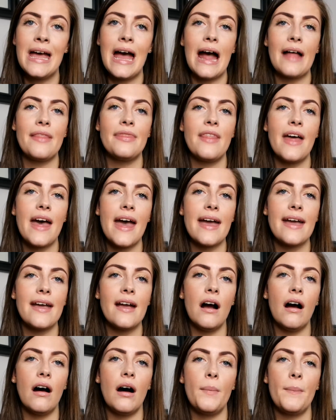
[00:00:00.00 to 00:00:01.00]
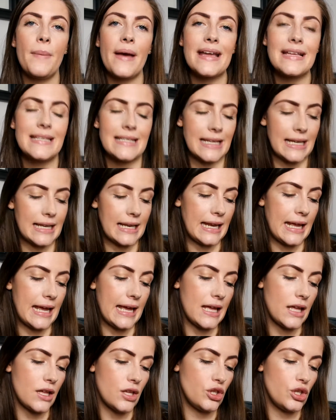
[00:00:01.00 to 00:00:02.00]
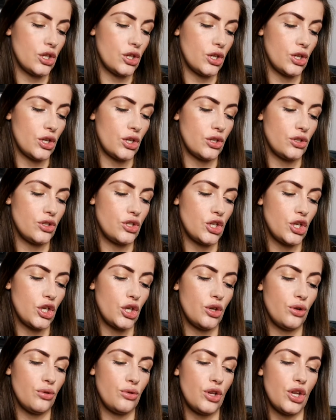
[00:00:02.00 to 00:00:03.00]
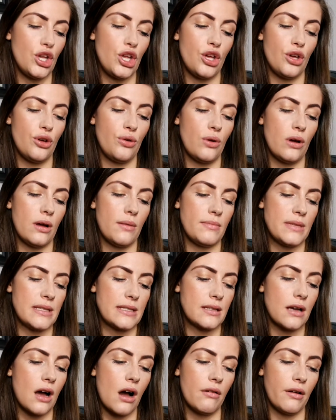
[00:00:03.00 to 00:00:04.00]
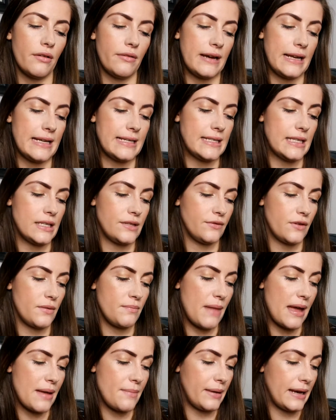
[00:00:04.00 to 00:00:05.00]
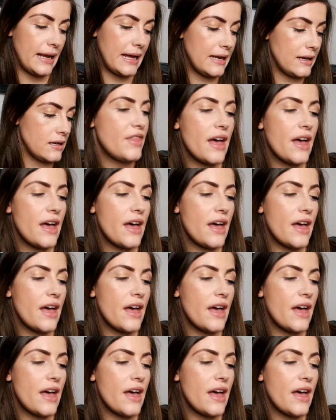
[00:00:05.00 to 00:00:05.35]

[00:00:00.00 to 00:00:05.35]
And they are basically the 2 new mascara releases from Maybelline.